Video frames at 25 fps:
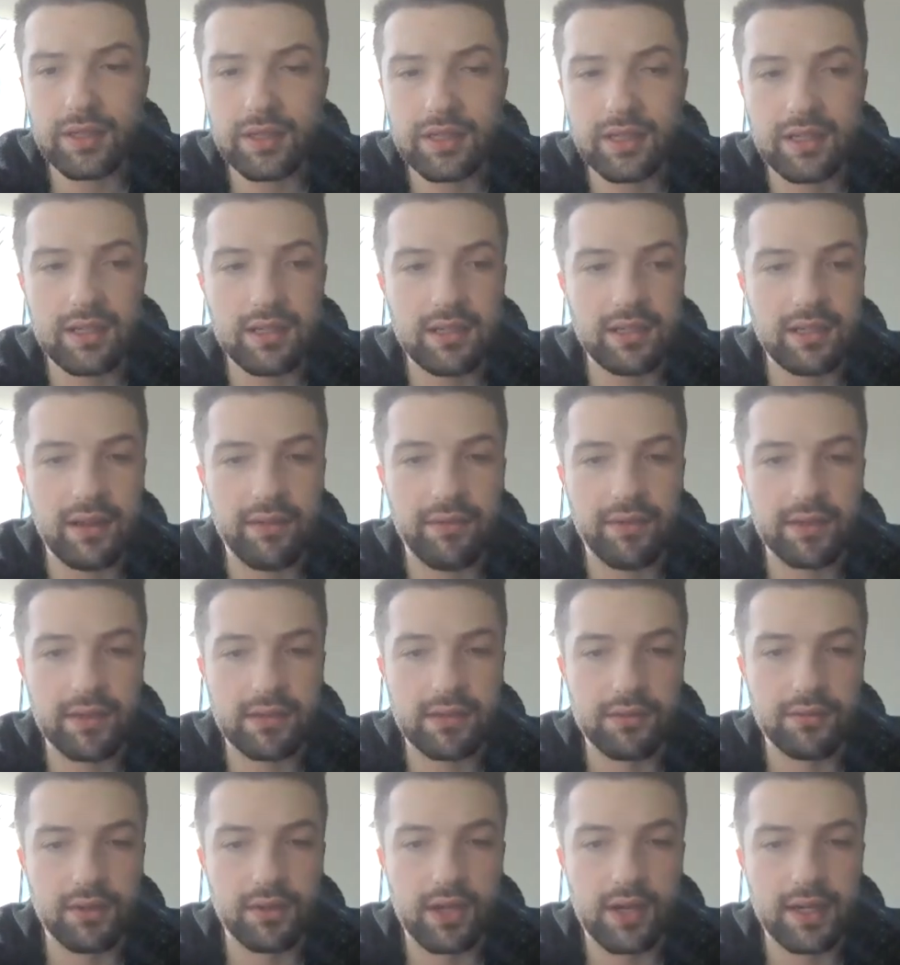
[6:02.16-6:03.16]
the
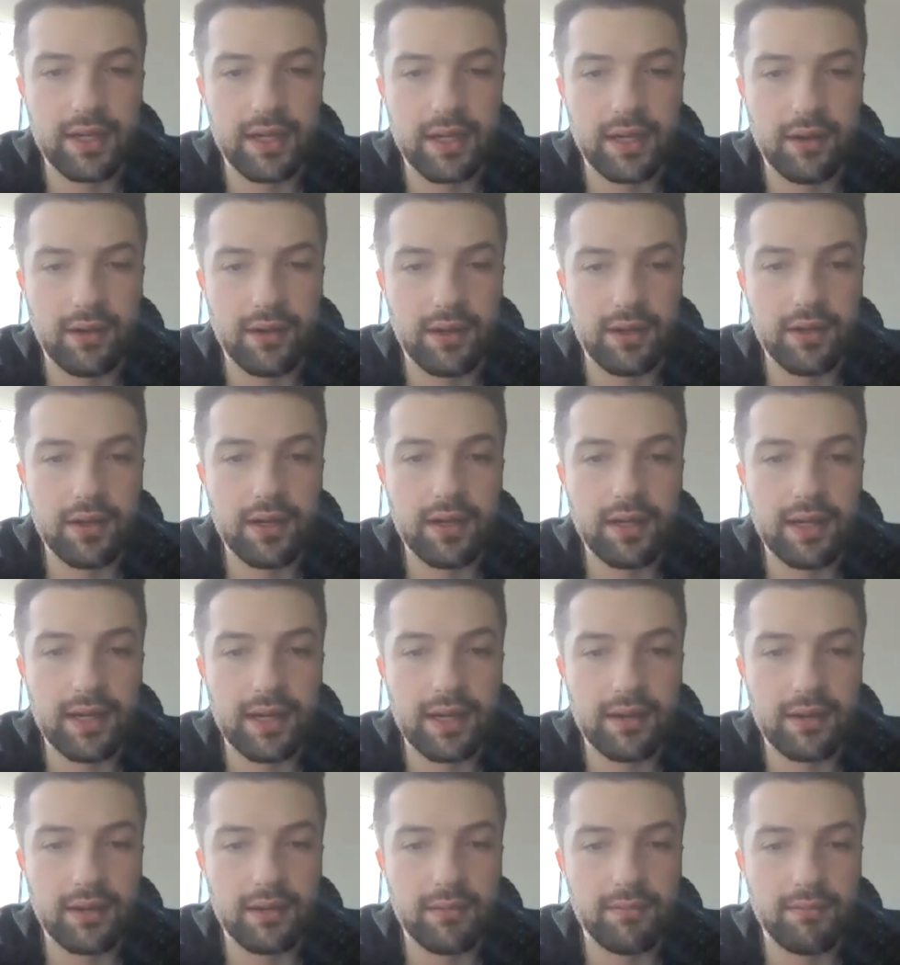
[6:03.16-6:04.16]
defensive line here. You can
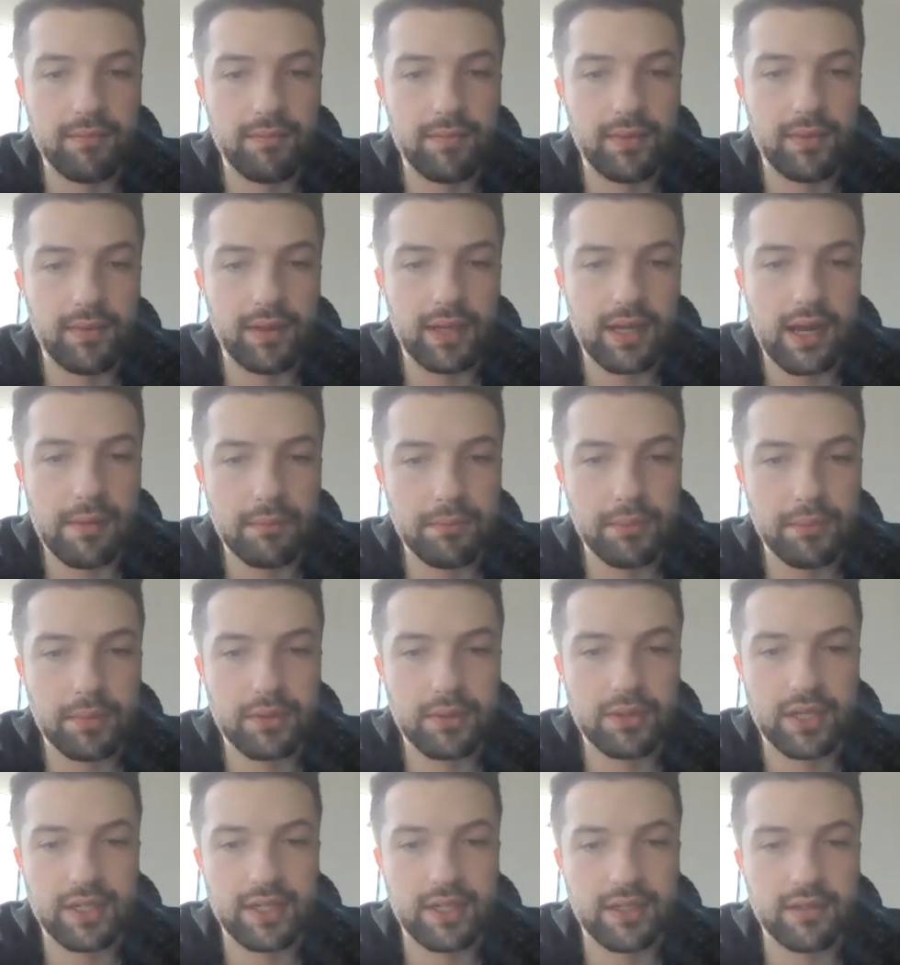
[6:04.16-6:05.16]
get I, am
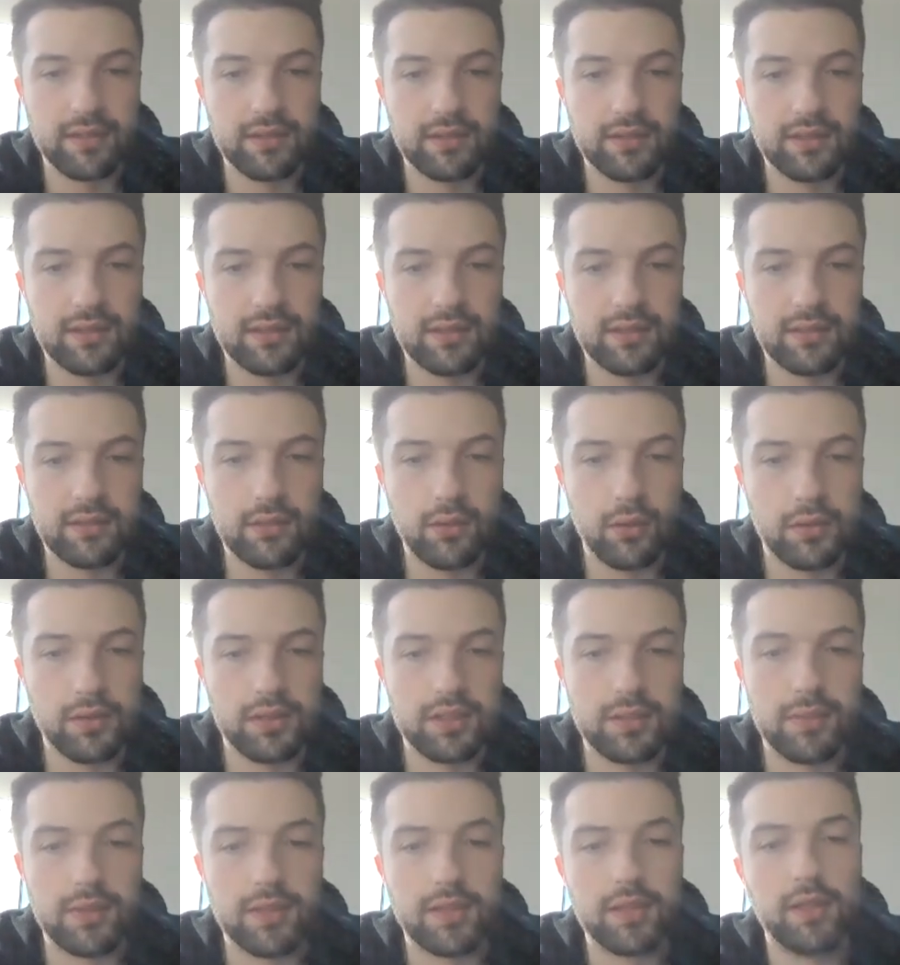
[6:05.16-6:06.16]
projecting
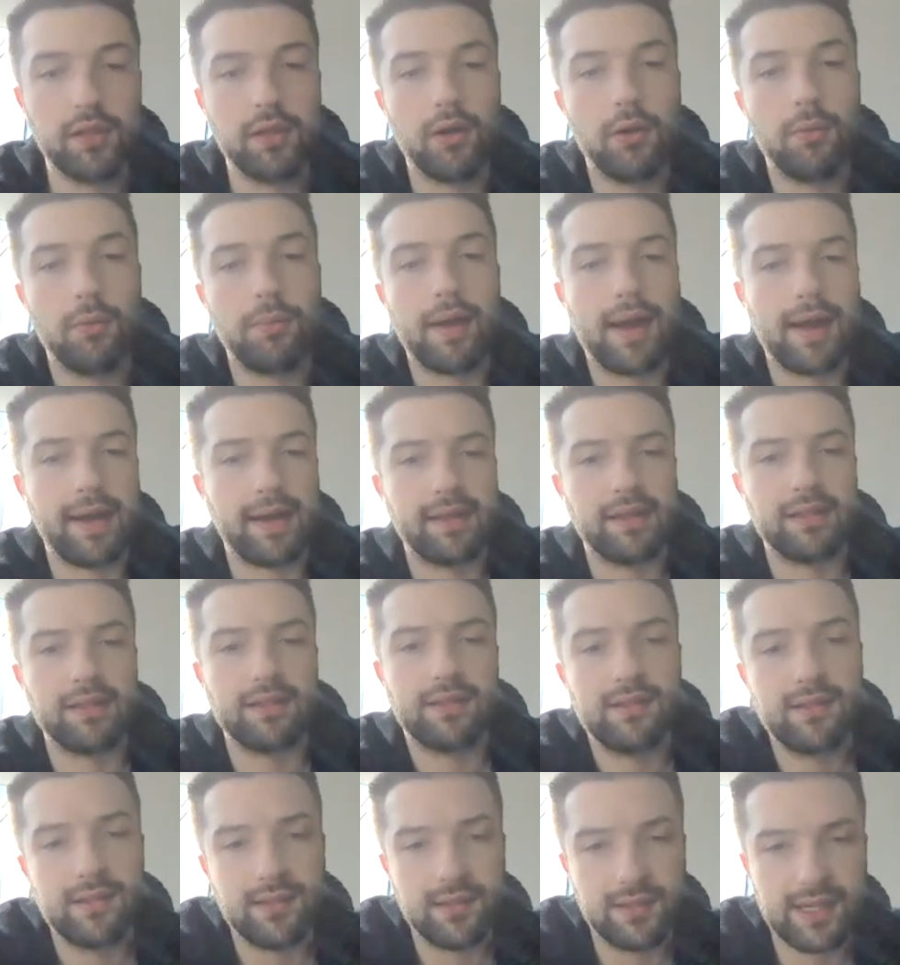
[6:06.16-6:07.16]
Nolan Smith to go back, and then
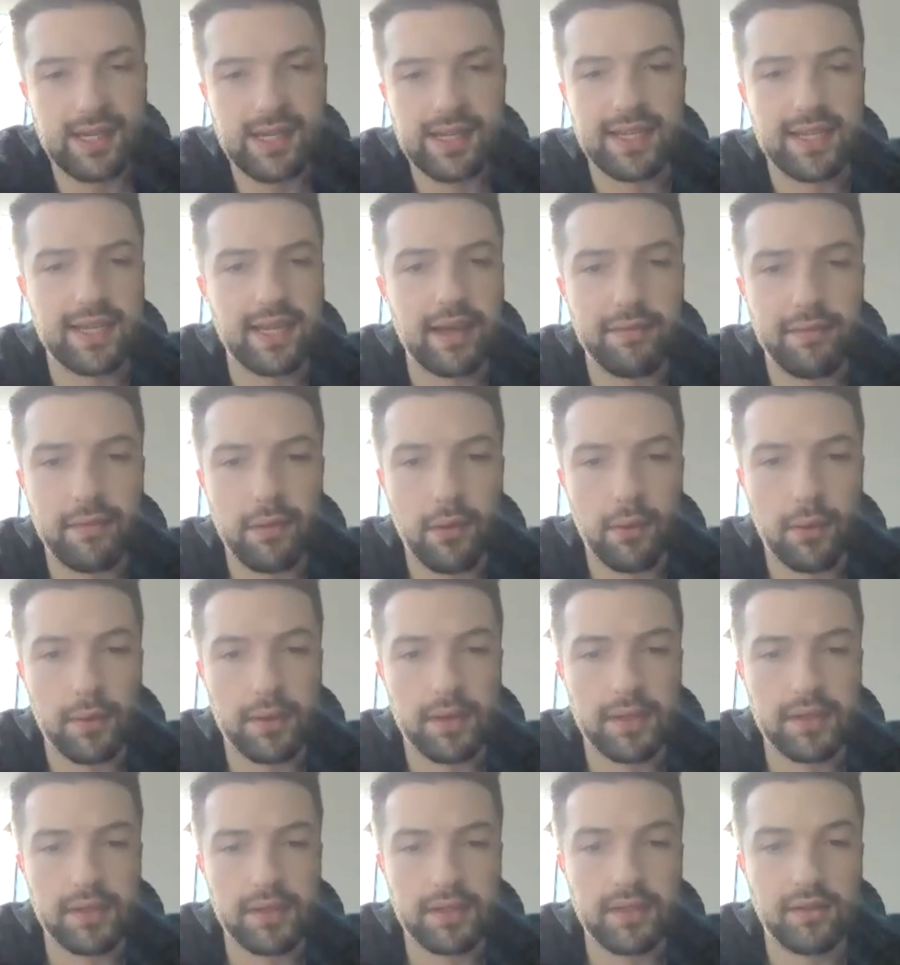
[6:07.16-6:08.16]
ZTF
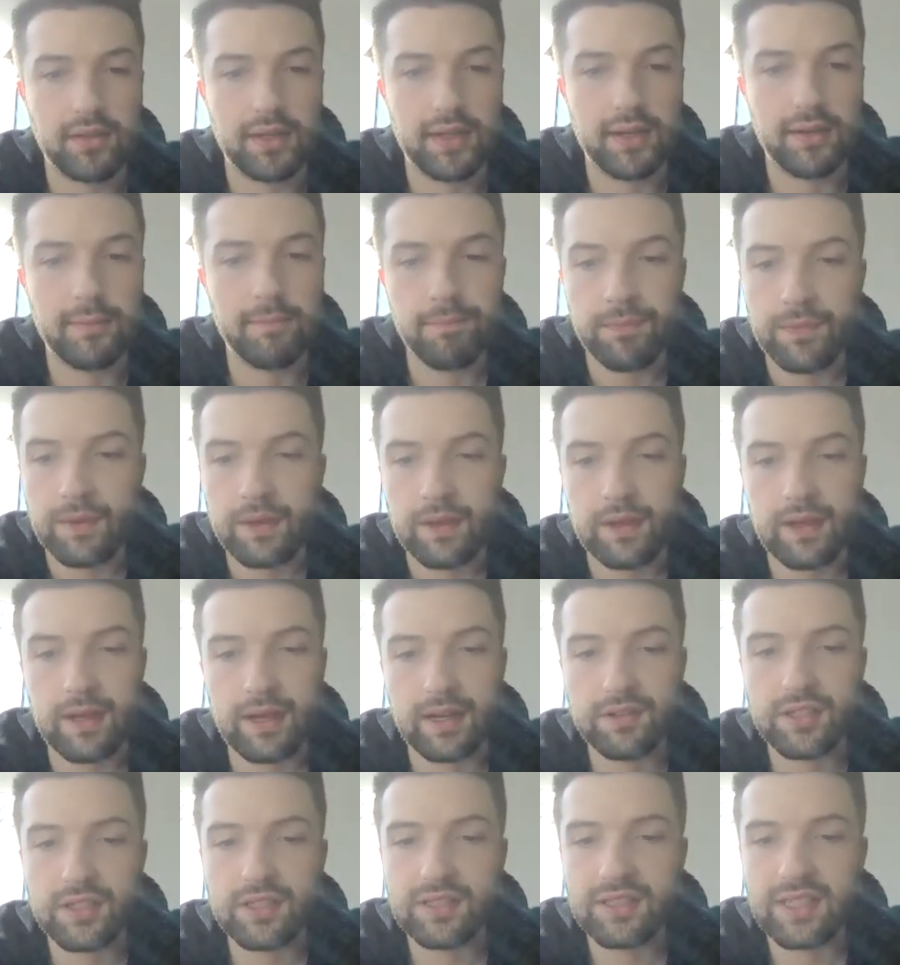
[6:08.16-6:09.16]
already declared.
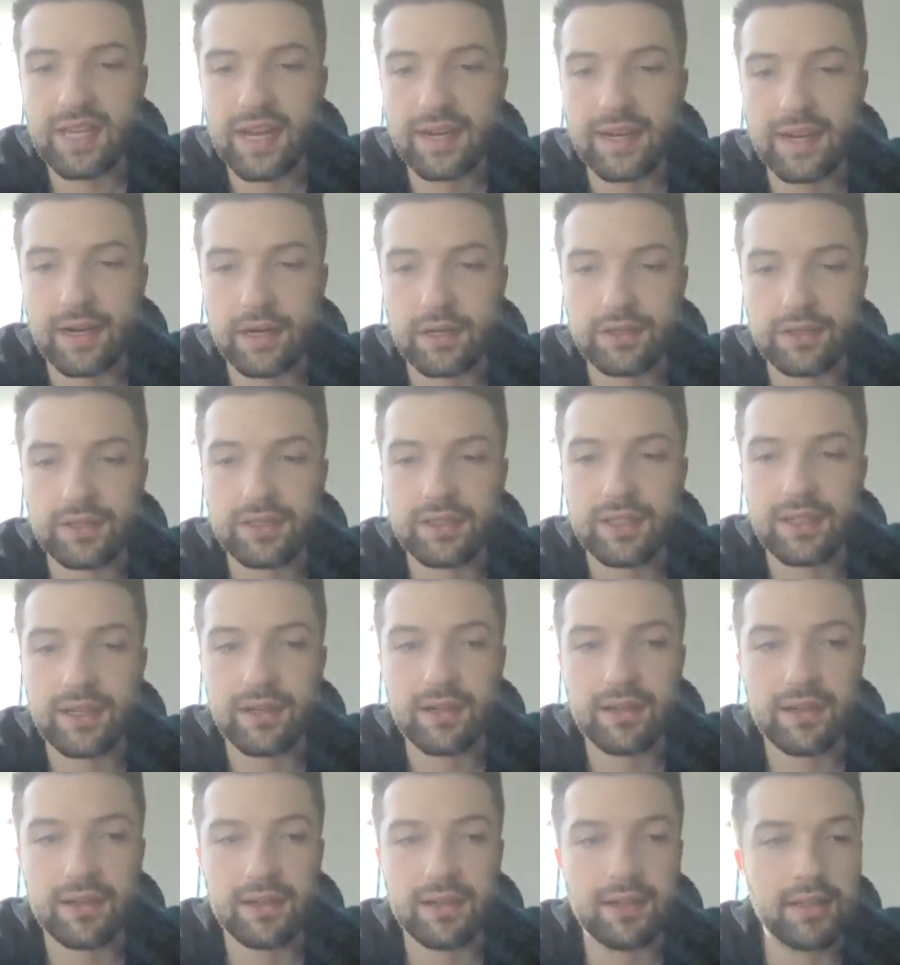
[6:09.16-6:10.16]
Actually, Zach Harrison's
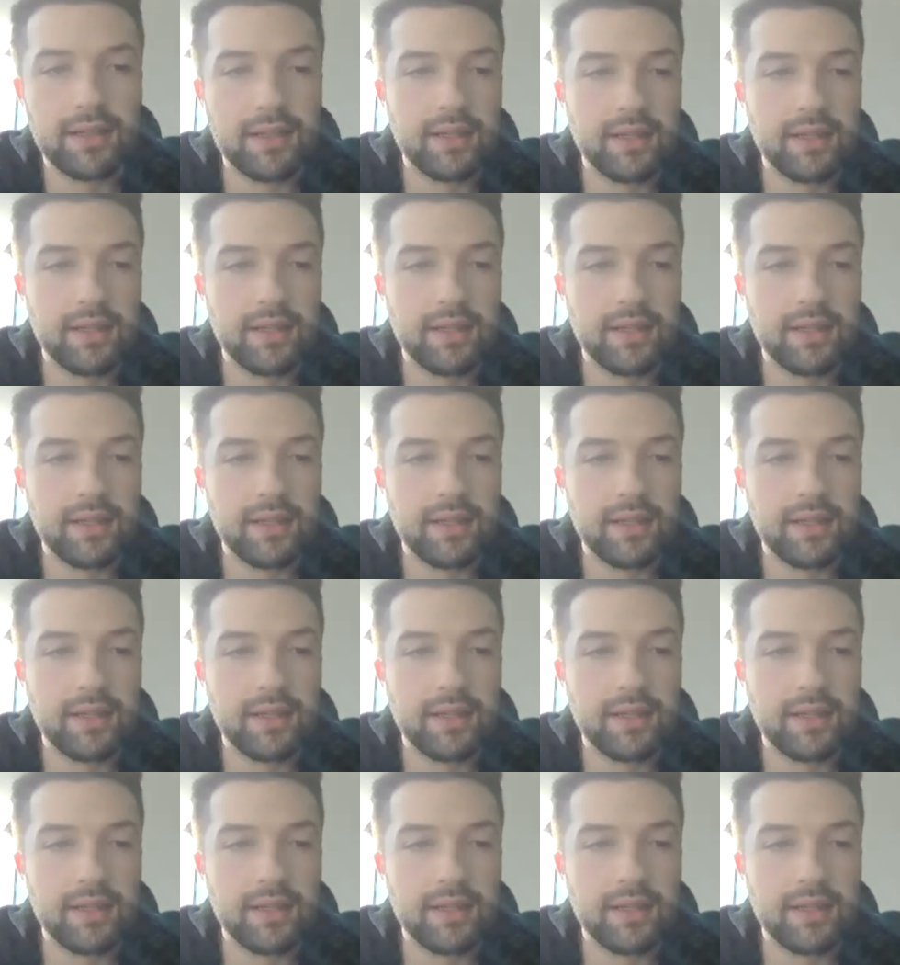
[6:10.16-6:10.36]
here.